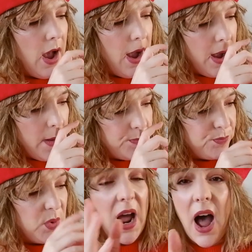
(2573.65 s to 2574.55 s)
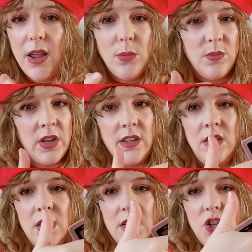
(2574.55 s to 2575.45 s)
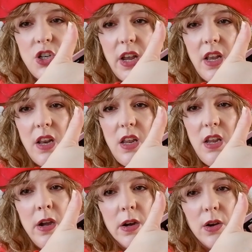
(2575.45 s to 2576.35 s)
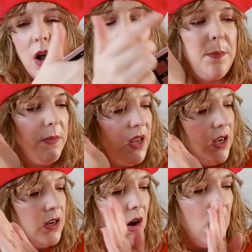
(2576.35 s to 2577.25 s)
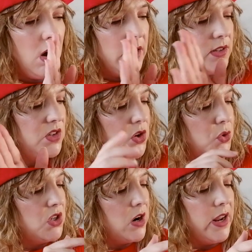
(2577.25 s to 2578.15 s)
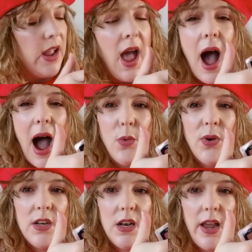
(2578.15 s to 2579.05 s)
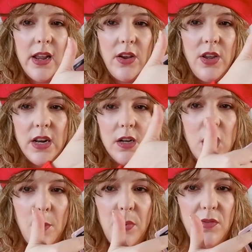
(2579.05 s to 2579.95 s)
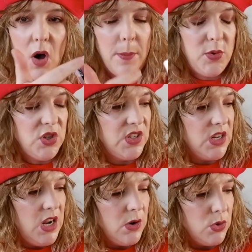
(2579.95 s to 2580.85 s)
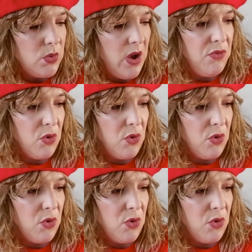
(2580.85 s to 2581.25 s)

But I like this shade here. I mean, oh, it's so stunning. I really like how you get a couple of options in here as well